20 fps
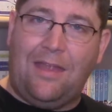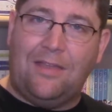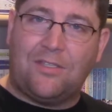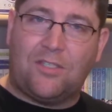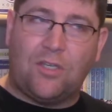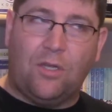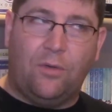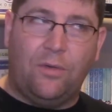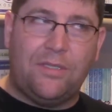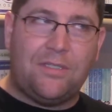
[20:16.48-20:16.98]

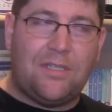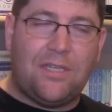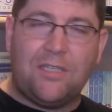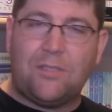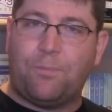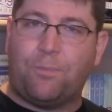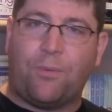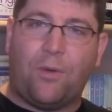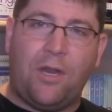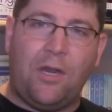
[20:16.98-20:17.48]
So is
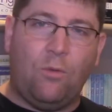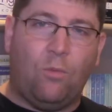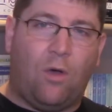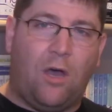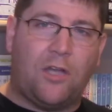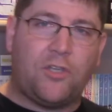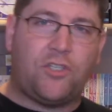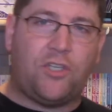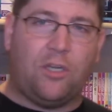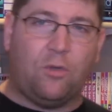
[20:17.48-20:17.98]
this
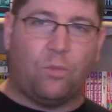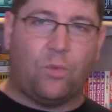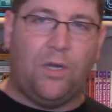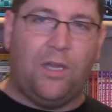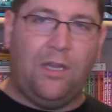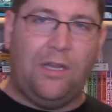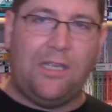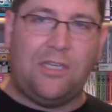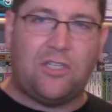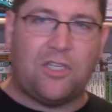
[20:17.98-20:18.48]
brainwashing
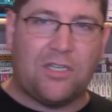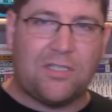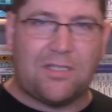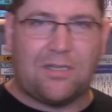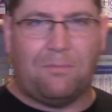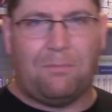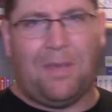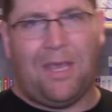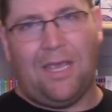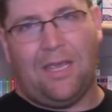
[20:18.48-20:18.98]
really just
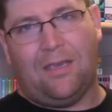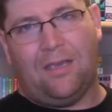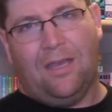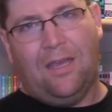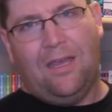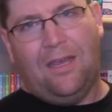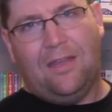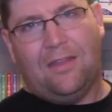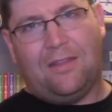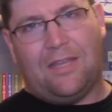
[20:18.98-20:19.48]
to make
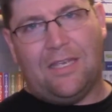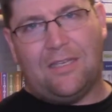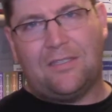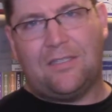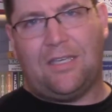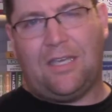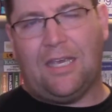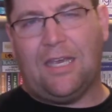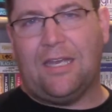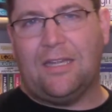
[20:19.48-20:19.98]
these
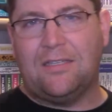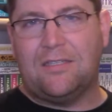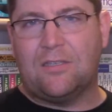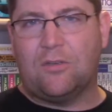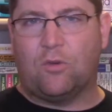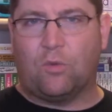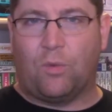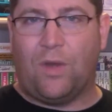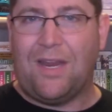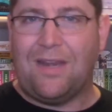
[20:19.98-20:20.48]
kids
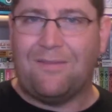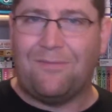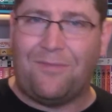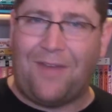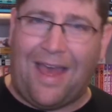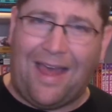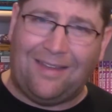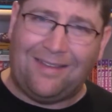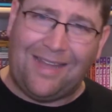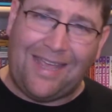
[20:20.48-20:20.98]
great
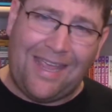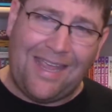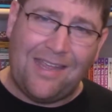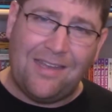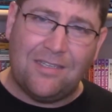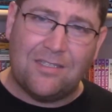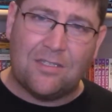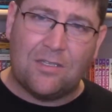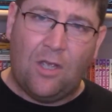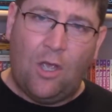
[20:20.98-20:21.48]

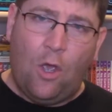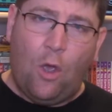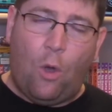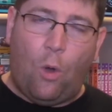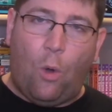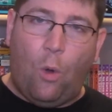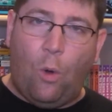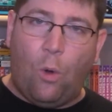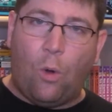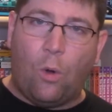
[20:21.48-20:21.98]
valets,
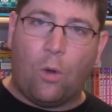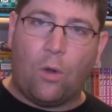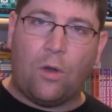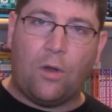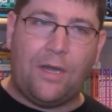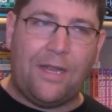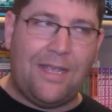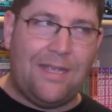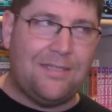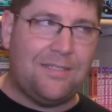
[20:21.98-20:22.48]

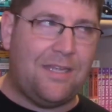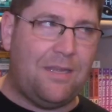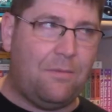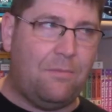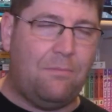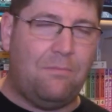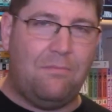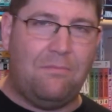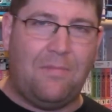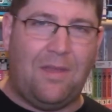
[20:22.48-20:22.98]
or is
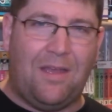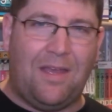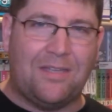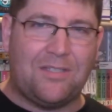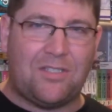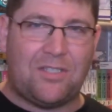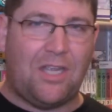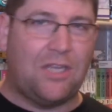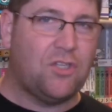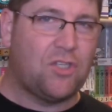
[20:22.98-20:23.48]
it
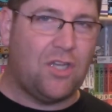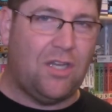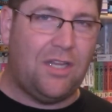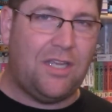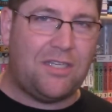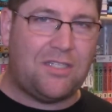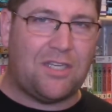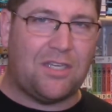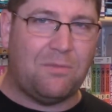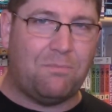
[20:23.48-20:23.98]

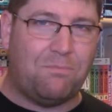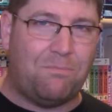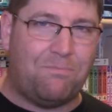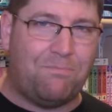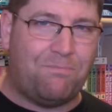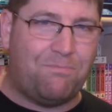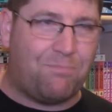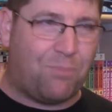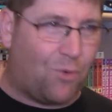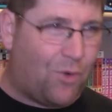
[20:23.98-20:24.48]
essentially to
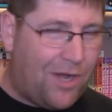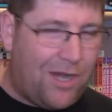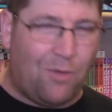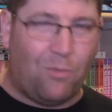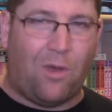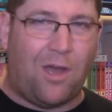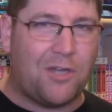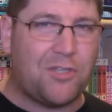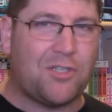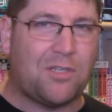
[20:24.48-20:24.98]

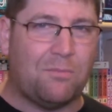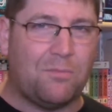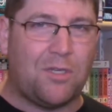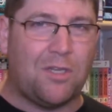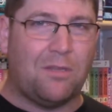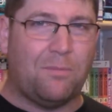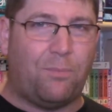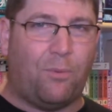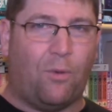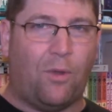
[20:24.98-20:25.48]
brainwash them
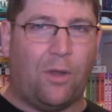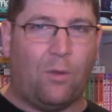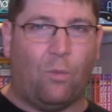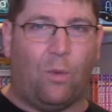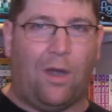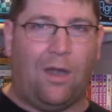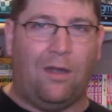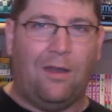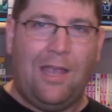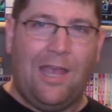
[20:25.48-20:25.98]
to the point
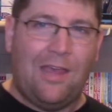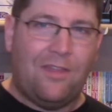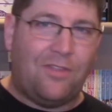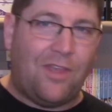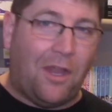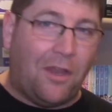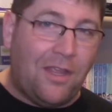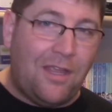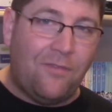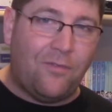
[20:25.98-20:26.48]
where
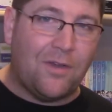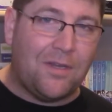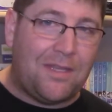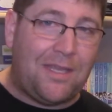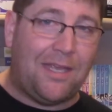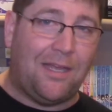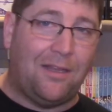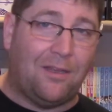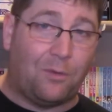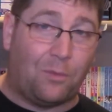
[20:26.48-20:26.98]
they'll even
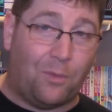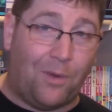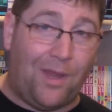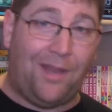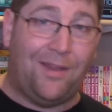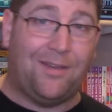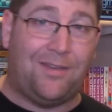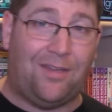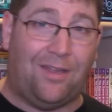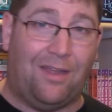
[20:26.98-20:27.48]
kill a
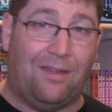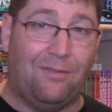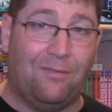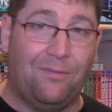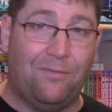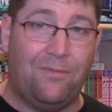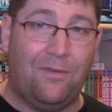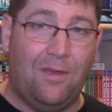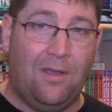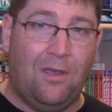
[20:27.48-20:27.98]

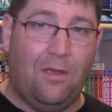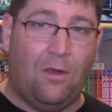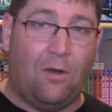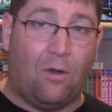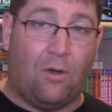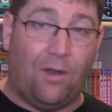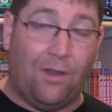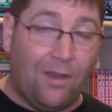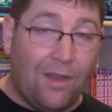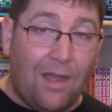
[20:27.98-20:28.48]
relative
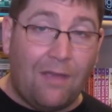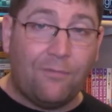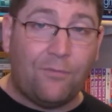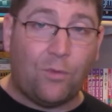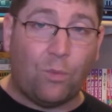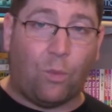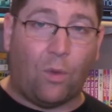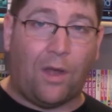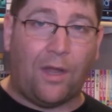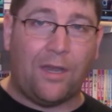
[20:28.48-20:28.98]
or a
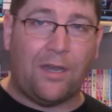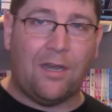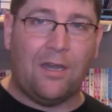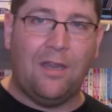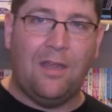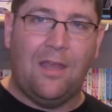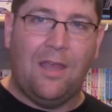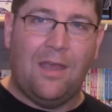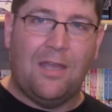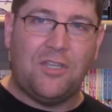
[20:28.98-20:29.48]
loved one
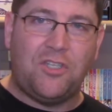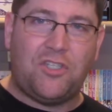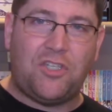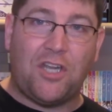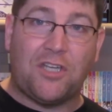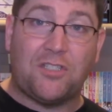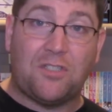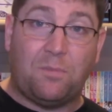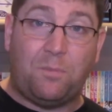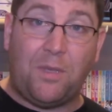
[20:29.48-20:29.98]

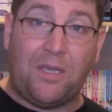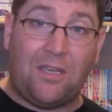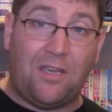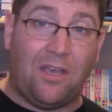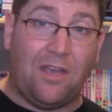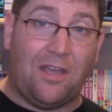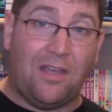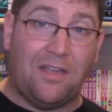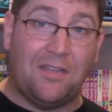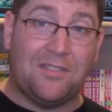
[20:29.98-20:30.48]
just
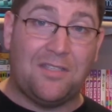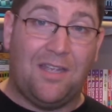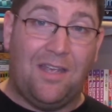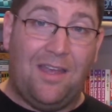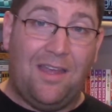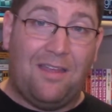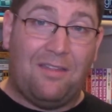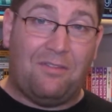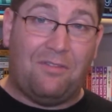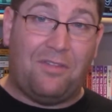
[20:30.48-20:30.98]
because
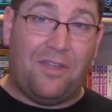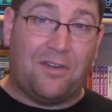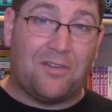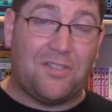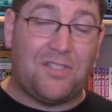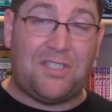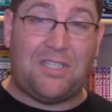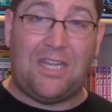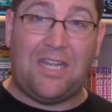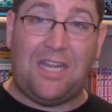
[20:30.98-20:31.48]
they're
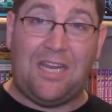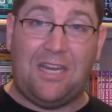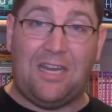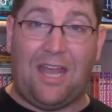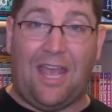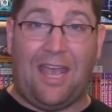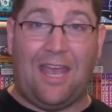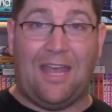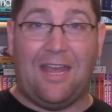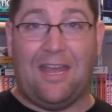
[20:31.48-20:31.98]

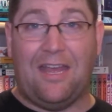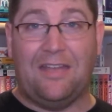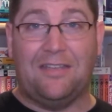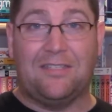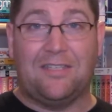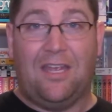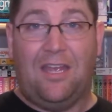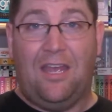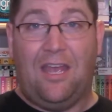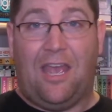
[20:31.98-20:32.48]
seen
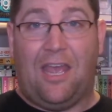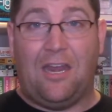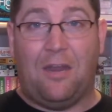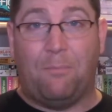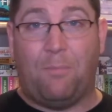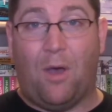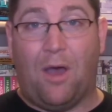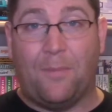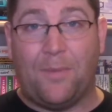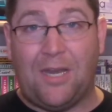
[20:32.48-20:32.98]
as an
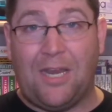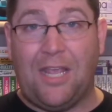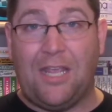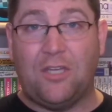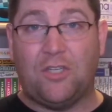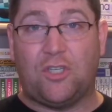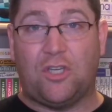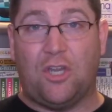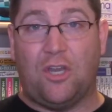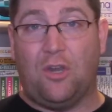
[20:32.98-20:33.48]

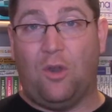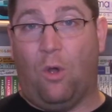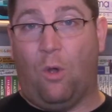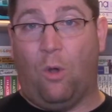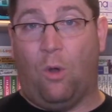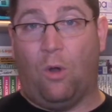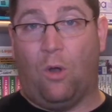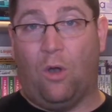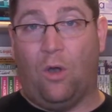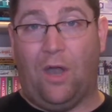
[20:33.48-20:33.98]
abomination
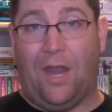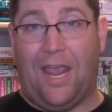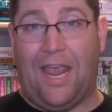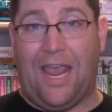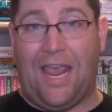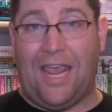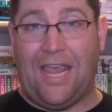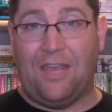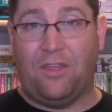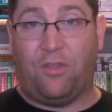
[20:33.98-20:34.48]
or
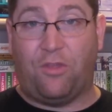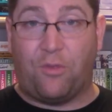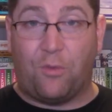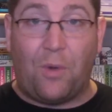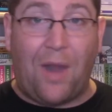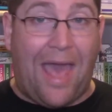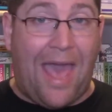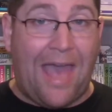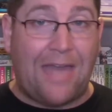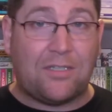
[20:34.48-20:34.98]
a
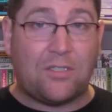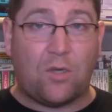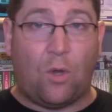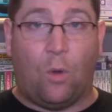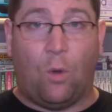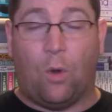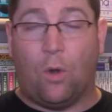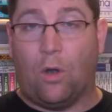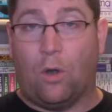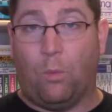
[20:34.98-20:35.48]
threat
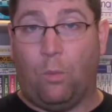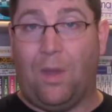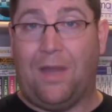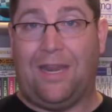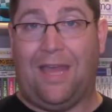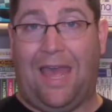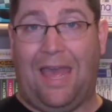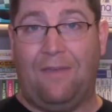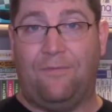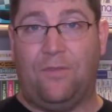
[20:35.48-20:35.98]
or
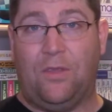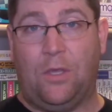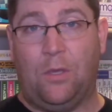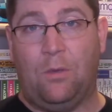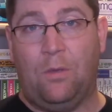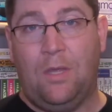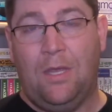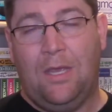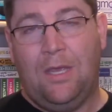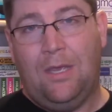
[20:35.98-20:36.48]
what have you.